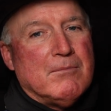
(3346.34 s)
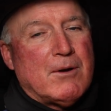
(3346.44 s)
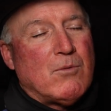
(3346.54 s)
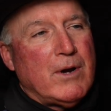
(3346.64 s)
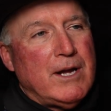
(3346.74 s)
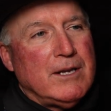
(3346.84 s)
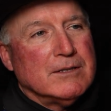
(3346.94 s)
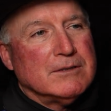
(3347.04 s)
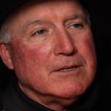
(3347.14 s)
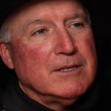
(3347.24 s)
My weight
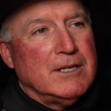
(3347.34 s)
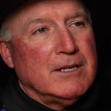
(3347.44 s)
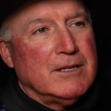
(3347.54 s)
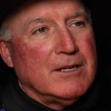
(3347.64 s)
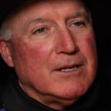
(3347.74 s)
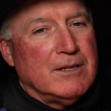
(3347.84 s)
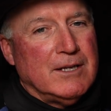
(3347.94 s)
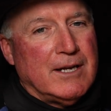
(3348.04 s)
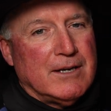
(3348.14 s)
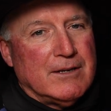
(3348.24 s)
is the thing
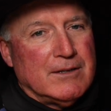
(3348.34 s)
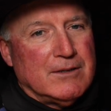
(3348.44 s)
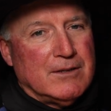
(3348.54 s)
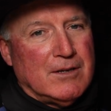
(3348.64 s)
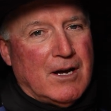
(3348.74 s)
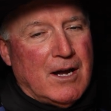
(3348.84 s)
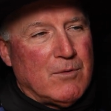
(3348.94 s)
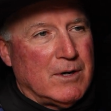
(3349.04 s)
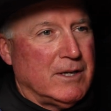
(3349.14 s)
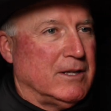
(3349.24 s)
that I
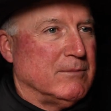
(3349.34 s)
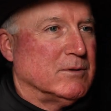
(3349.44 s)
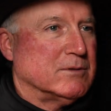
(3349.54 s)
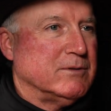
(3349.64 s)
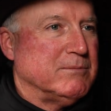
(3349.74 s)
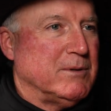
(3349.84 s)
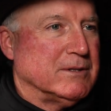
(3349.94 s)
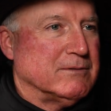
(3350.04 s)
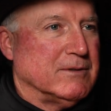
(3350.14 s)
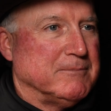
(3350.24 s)
want to get the most
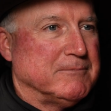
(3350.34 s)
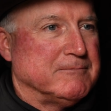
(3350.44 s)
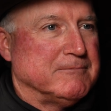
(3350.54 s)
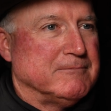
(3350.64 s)
response from.